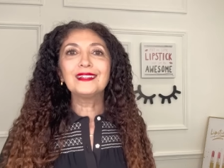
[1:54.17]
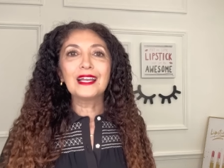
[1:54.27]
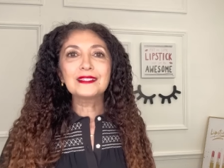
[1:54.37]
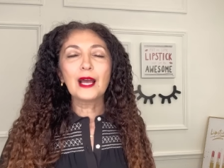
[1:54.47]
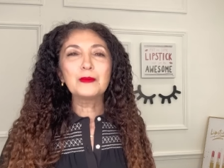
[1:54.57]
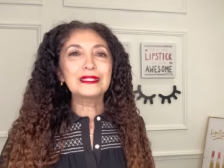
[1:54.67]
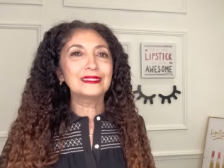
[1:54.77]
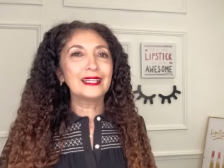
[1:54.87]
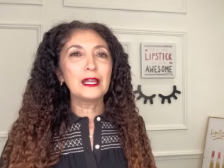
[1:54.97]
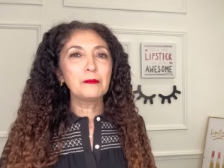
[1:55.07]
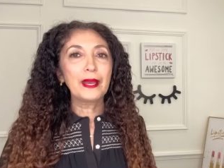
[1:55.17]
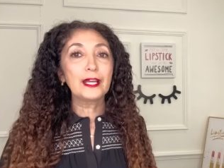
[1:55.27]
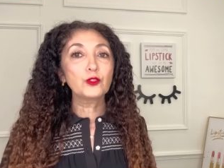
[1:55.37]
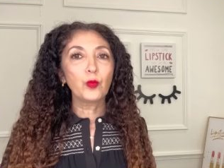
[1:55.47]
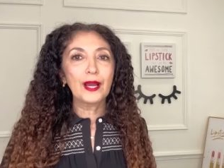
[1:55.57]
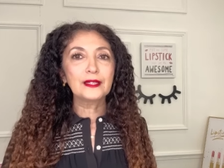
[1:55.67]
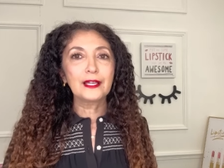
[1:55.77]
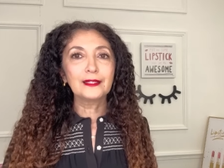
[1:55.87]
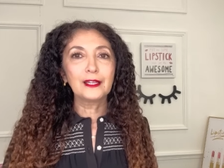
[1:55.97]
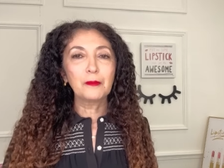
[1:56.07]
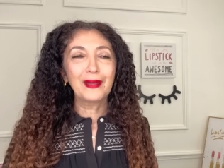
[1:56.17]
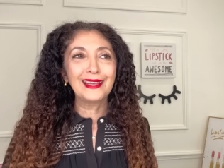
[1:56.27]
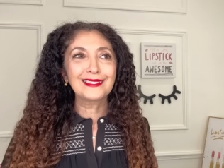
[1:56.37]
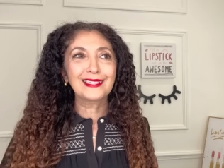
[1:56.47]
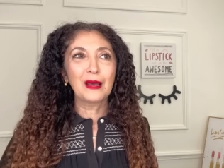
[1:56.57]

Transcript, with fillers: a lot of times linen pants, wide leg linen pants,